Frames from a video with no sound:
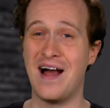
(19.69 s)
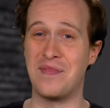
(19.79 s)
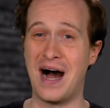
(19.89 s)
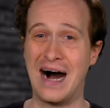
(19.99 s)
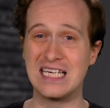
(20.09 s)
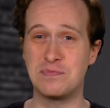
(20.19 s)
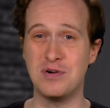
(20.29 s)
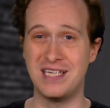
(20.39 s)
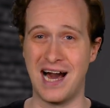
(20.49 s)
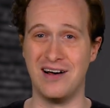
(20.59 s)
and the
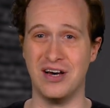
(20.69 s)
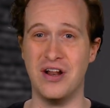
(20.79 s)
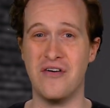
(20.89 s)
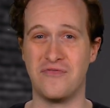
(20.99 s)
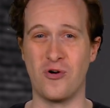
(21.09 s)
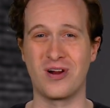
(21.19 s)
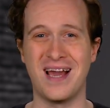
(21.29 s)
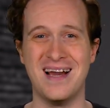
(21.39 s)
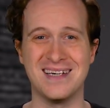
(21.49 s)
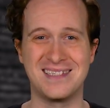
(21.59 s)
Osprey Talon
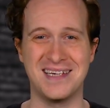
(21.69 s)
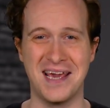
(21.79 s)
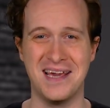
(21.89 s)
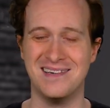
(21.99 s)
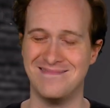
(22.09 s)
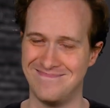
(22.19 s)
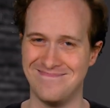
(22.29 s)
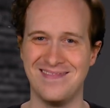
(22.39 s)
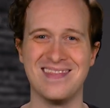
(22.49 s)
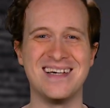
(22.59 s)
4K SC.
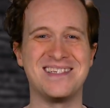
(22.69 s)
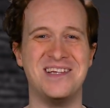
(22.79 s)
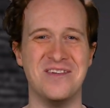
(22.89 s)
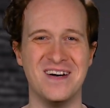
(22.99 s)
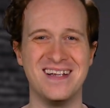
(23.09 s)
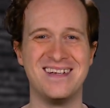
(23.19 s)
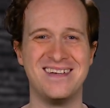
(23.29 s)
Let's do it.